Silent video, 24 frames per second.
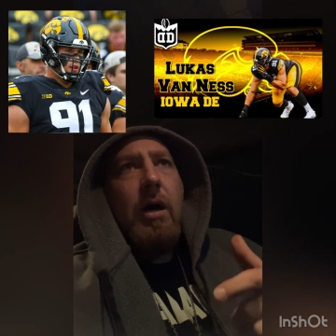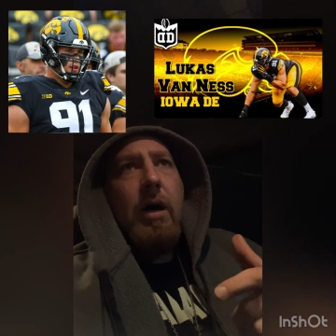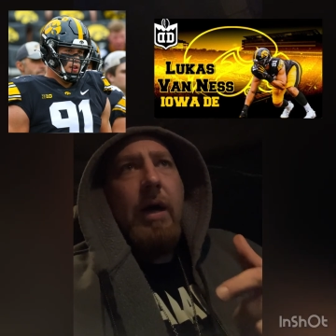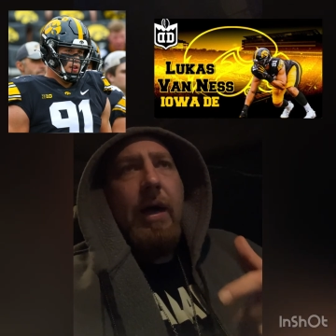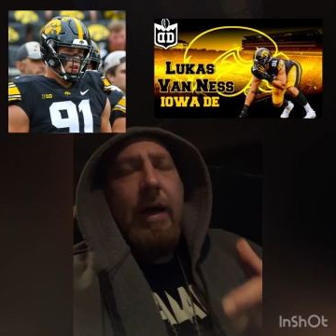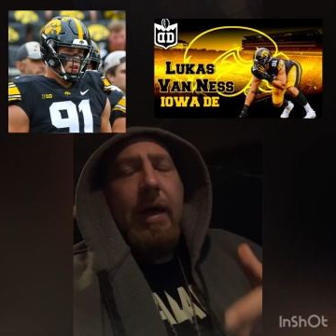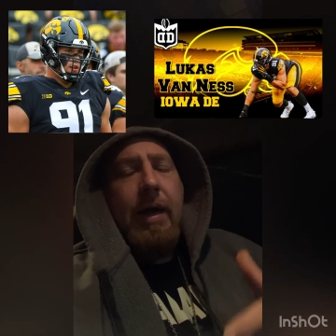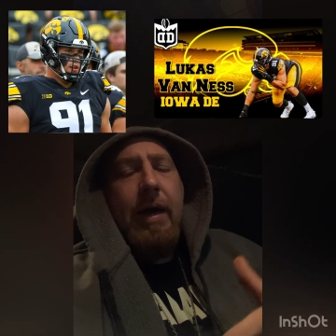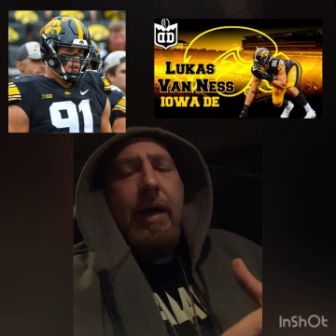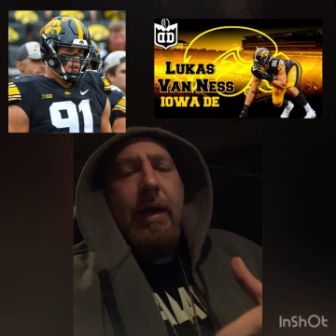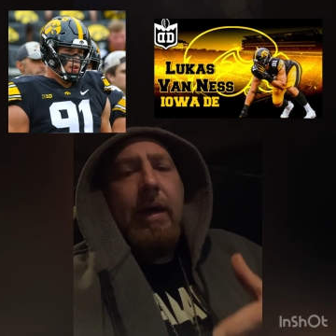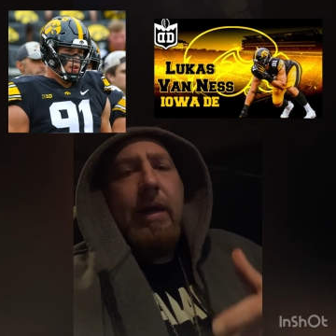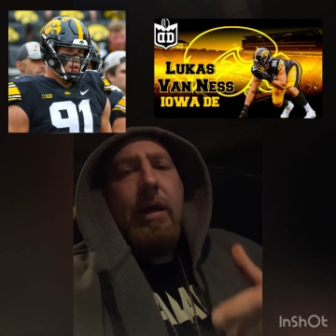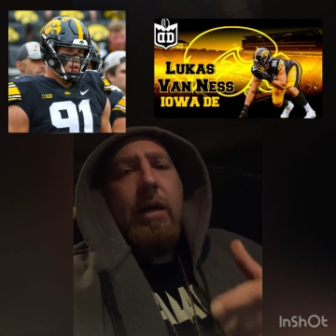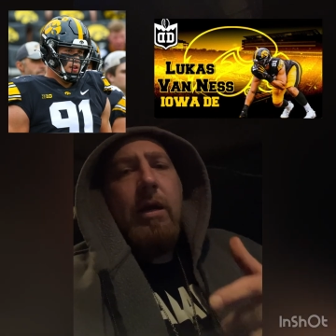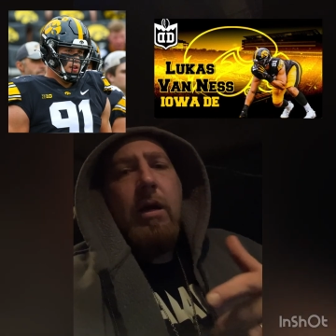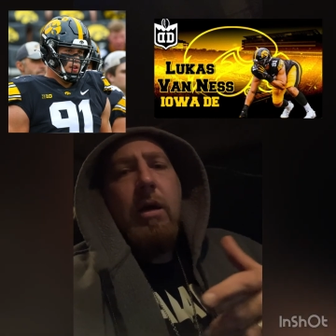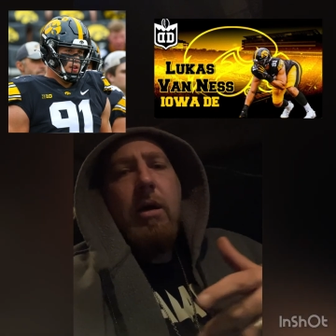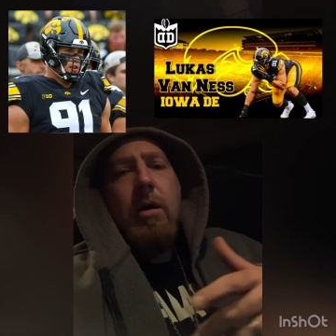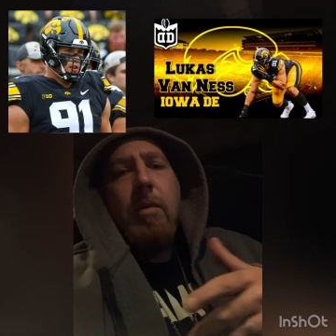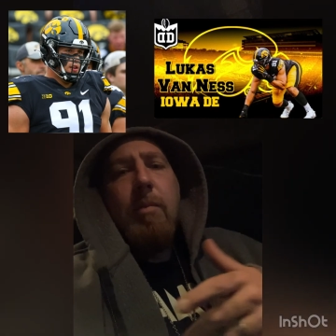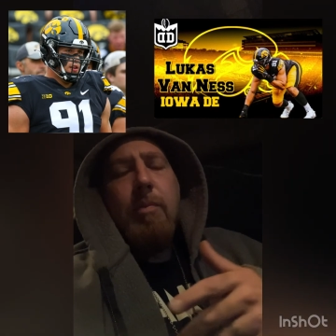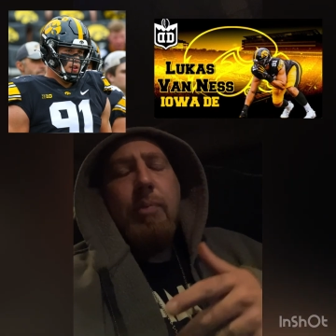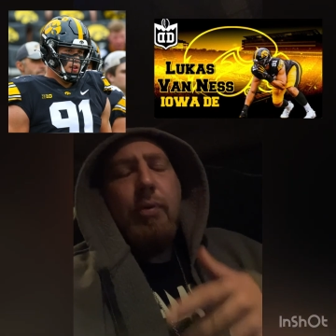a
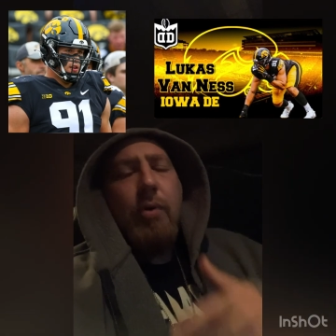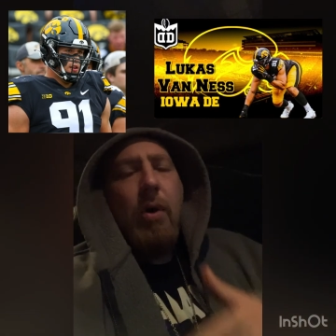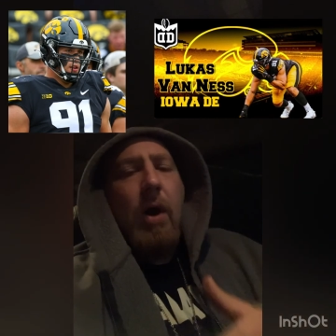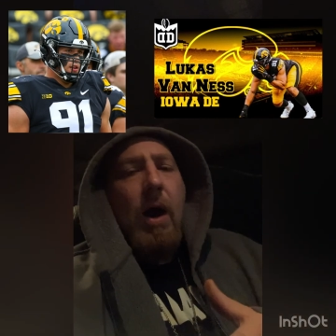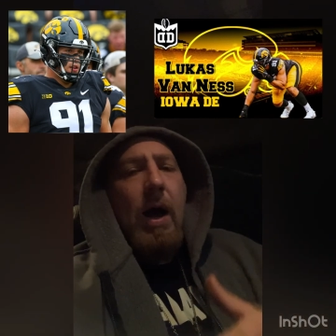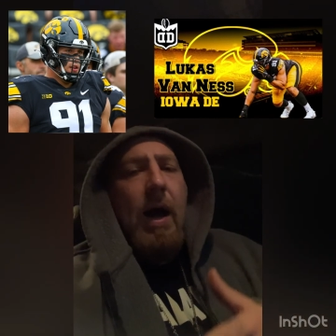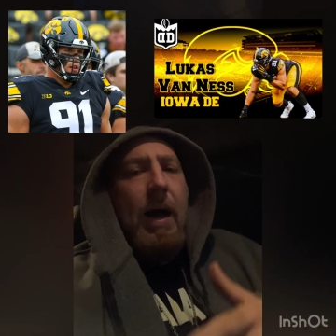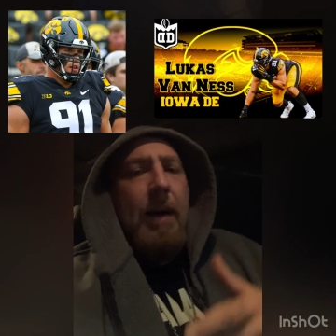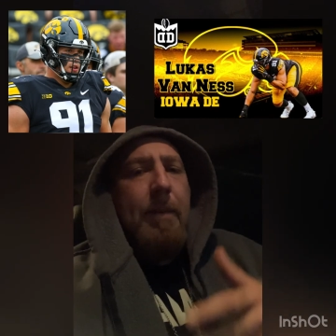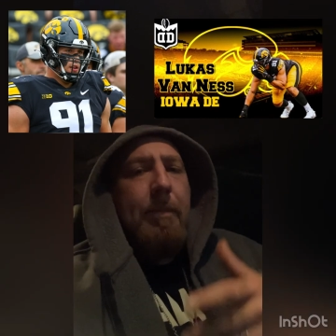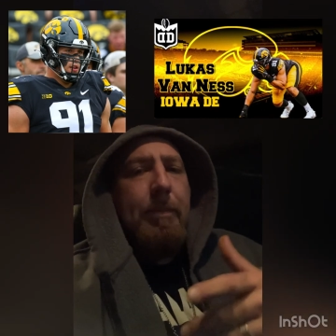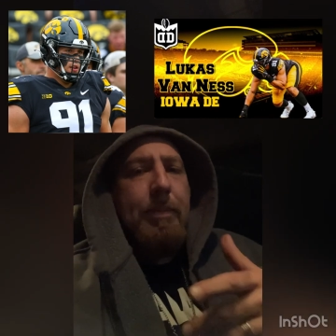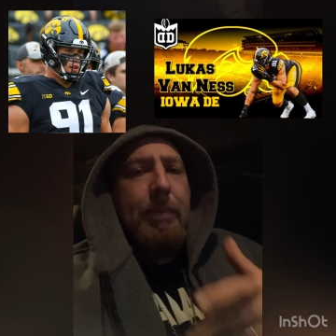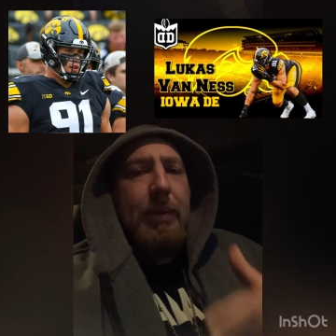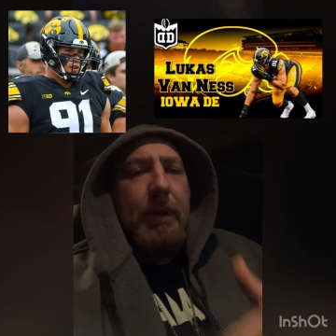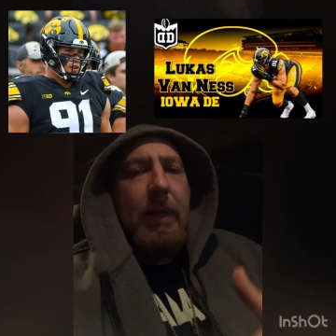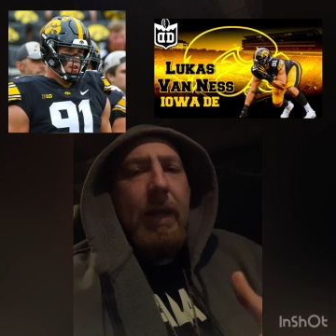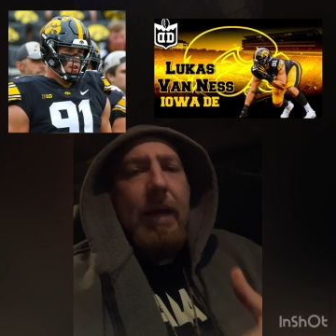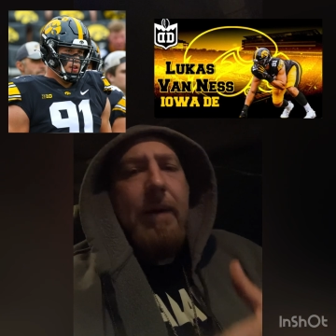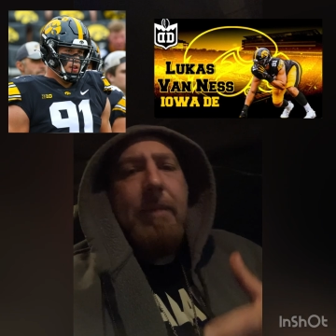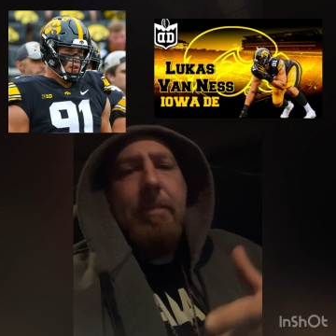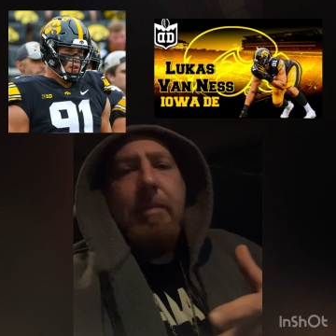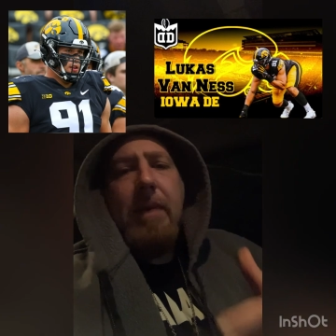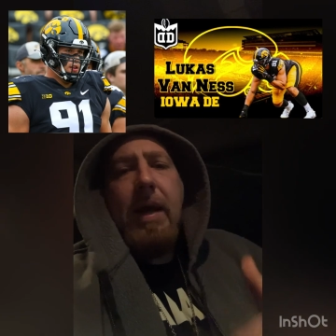prime
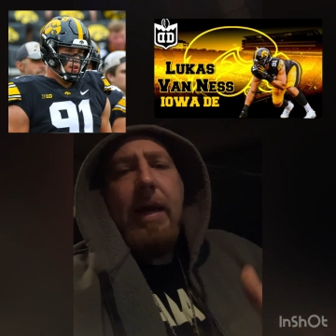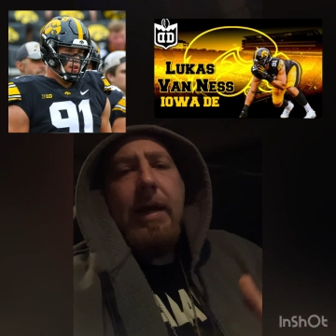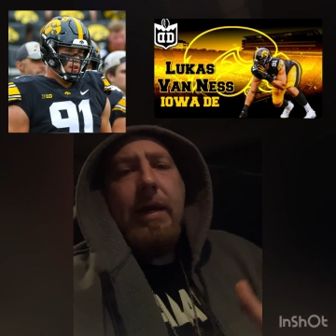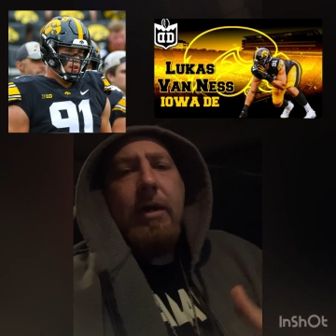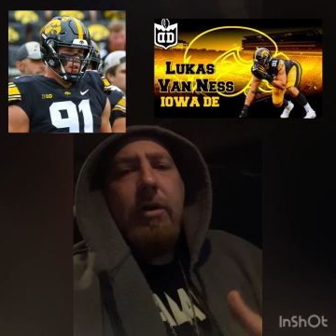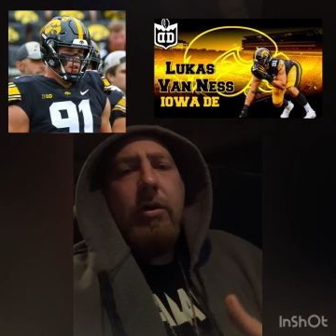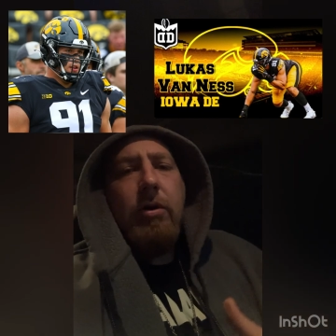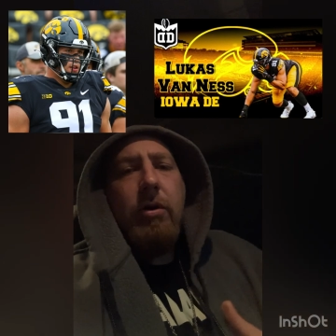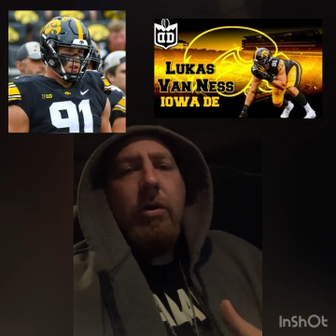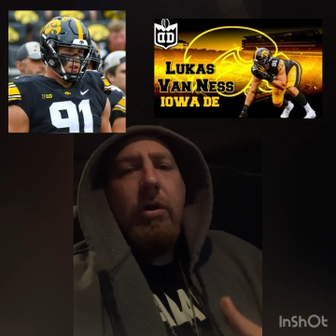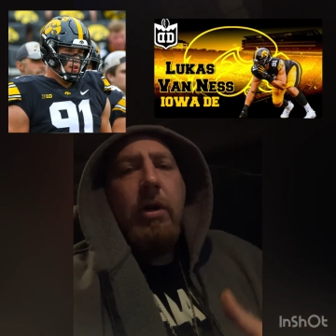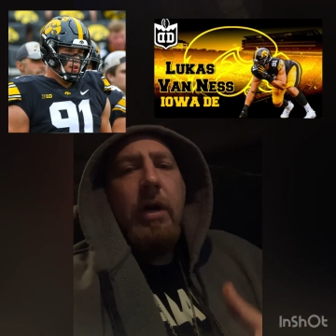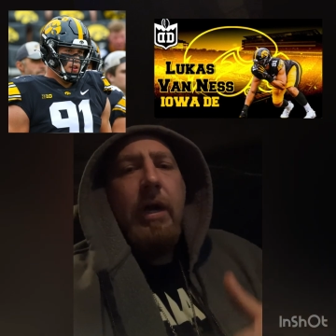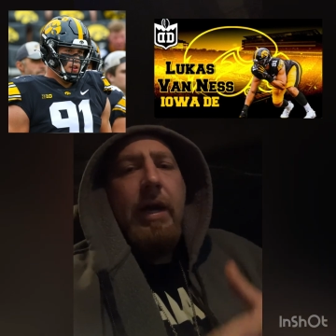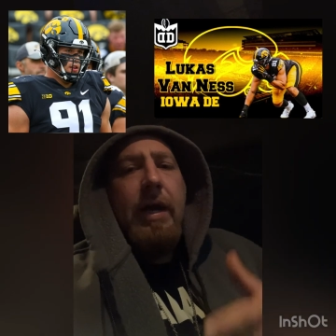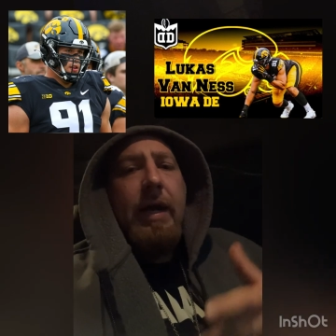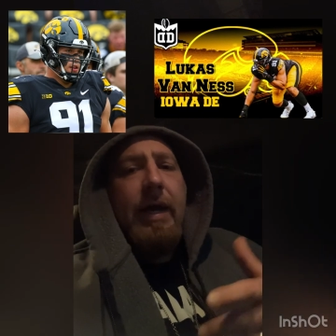playmaker